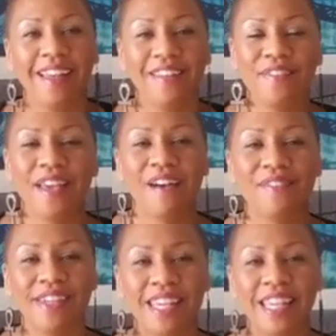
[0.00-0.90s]
If you have
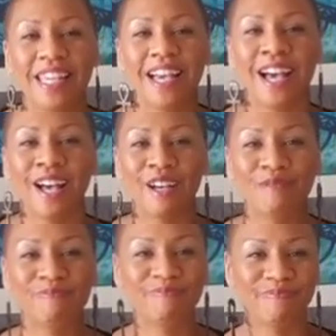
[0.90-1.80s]
any
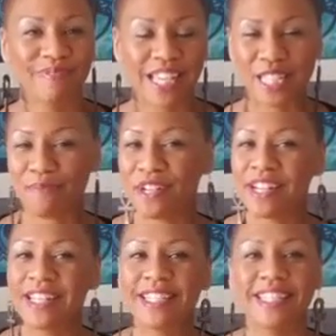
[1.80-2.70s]

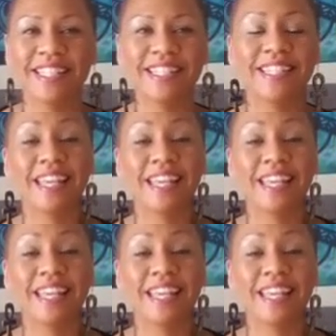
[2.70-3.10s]
experiences,